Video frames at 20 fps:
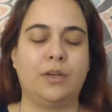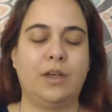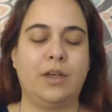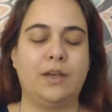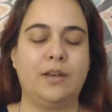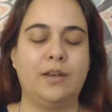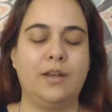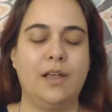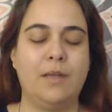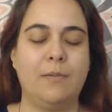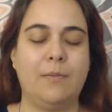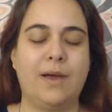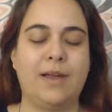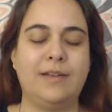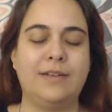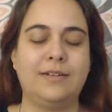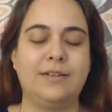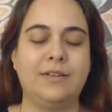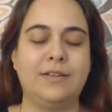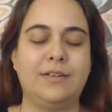And
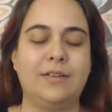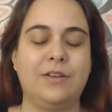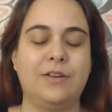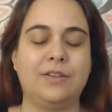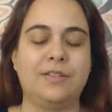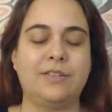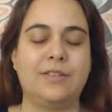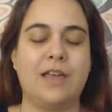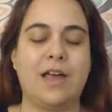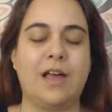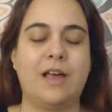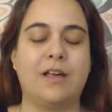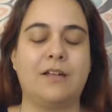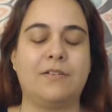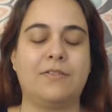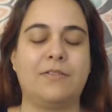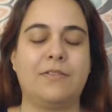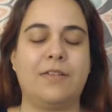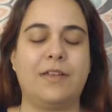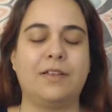reminding
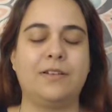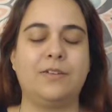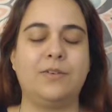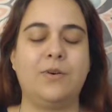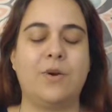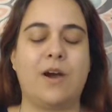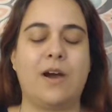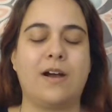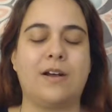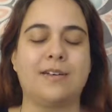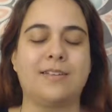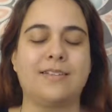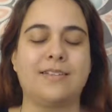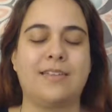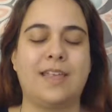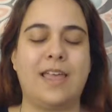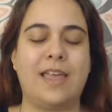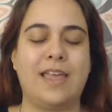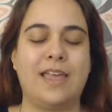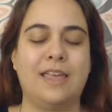yourself that you are
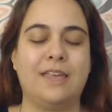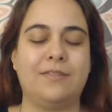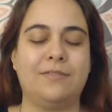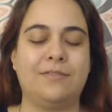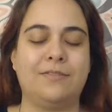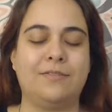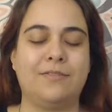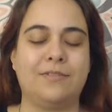safe,